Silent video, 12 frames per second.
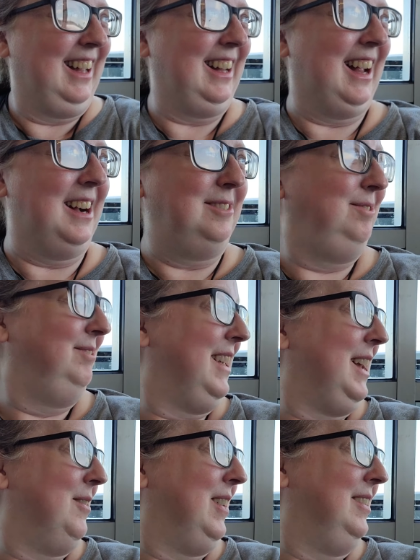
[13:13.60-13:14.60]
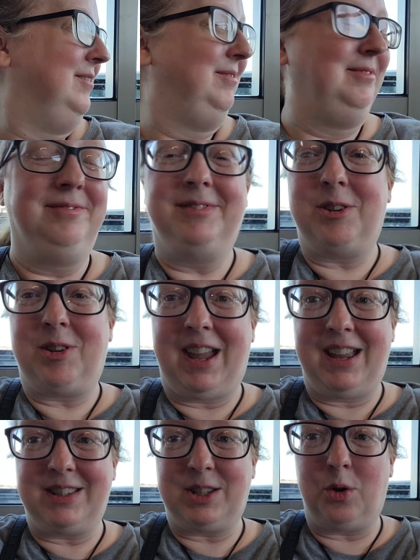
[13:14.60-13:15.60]
Yeah. Anyway.
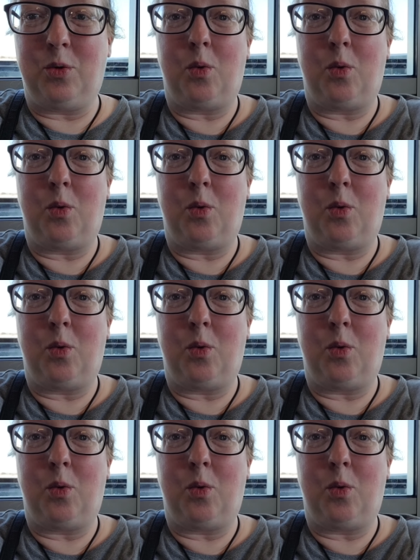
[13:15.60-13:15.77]
Okay, so